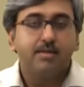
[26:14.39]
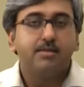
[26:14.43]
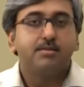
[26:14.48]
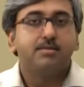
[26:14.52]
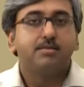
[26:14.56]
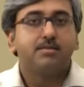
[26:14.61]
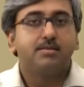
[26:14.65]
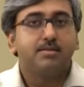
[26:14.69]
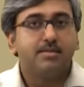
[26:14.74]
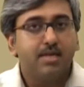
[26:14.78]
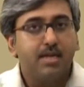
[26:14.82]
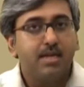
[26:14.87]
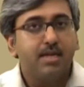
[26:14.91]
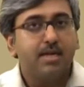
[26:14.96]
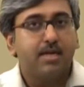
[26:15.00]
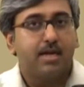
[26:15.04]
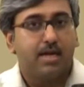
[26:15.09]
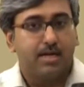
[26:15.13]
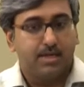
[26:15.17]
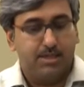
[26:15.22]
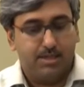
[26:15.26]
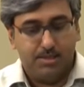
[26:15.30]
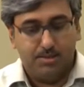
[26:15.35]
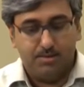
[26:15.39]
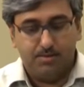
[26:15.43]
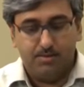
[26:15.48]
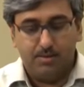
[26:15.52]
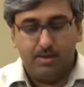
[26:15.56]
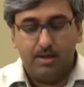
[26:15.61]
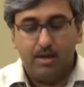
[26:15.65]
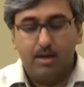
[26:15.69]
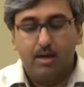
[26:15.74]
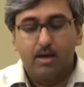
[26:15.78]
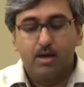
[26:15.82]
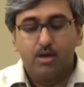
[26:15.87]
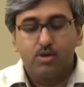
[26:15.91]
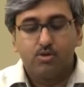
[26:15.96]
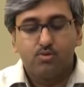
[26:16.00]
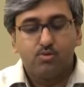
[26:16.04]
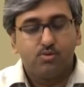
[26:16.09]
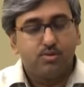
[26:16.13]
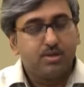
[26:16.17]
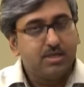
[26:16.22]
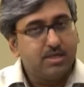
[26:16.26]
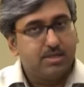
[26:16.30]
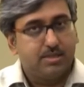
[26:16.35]
is still continuing
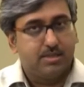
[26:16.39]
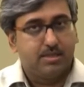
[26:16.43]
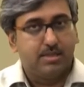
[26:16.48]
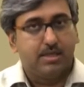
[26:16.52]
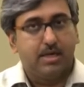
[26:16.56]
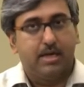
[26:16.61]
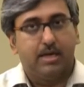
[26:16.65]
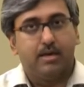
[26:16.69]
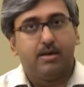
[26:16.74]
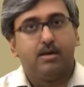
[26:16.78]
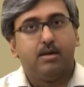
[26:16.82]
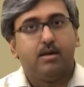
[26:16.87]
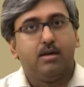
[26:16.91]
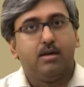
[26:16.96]
to this day,